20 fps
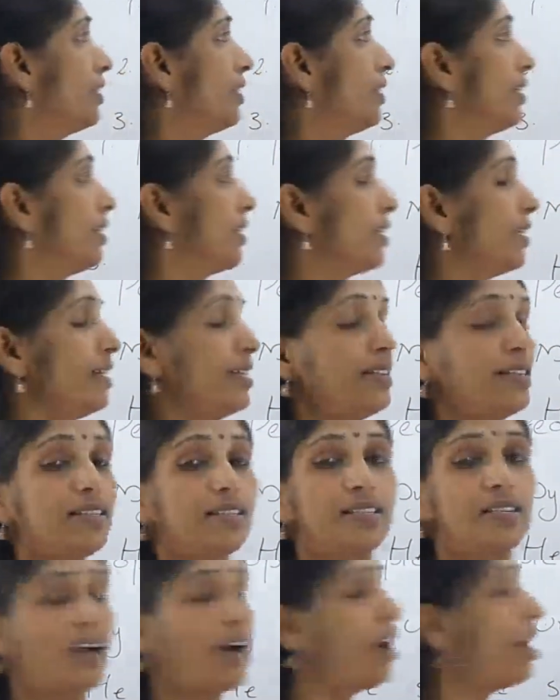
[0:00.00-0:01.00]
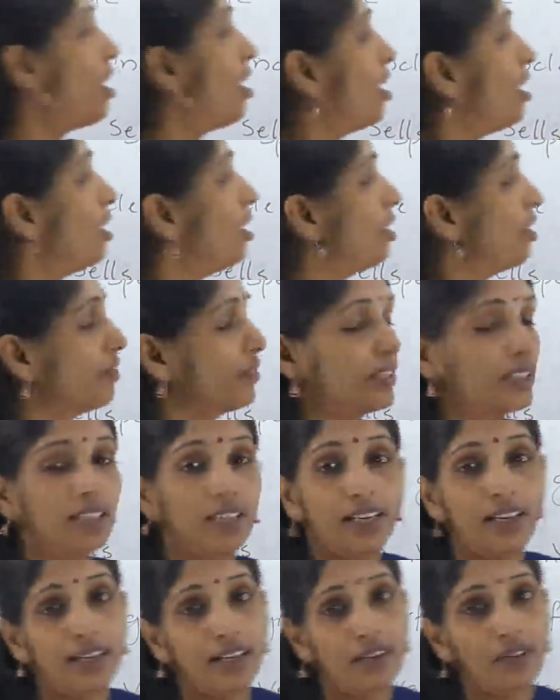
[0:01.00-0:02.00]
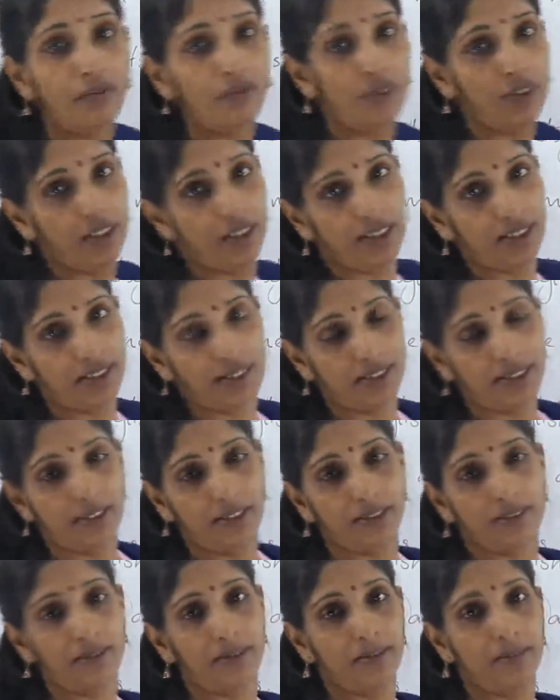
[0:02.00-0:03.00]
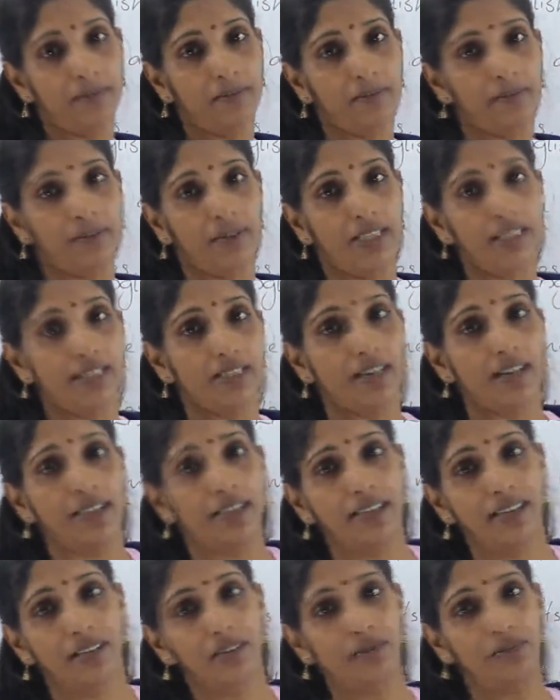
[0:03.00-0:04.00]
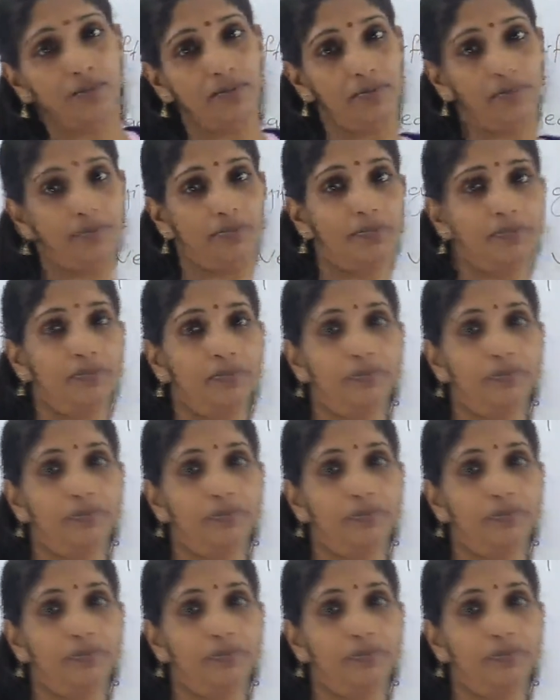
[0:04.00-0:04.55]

English all over the world. Please write down.